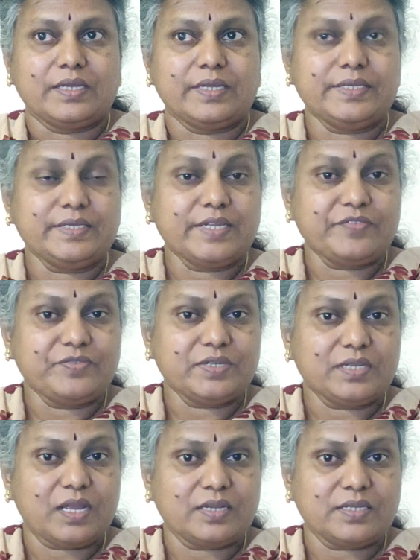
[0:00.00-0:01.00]

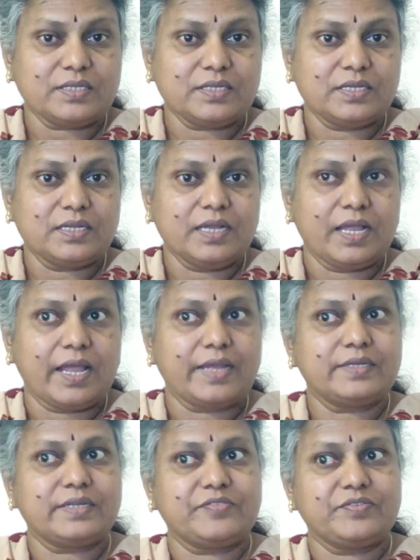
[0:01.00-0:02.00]
indefinite article
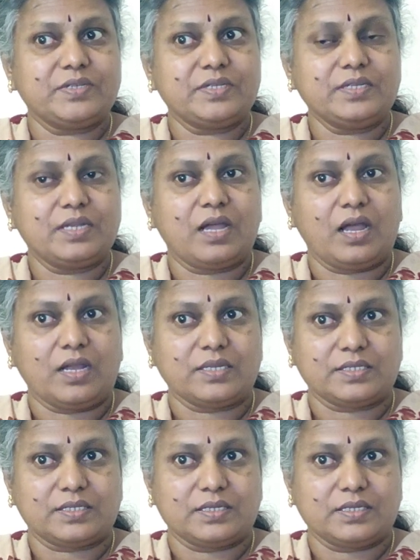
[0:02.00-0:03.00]
and definite
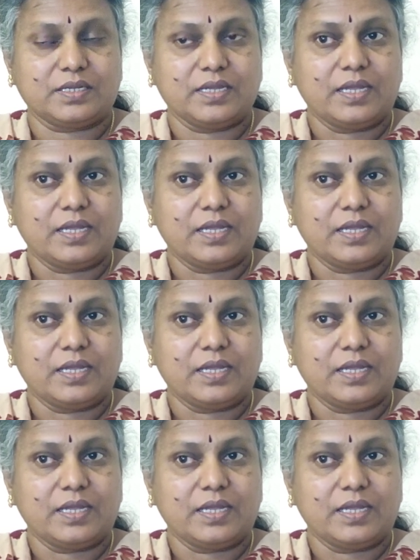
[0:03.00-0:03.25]
article.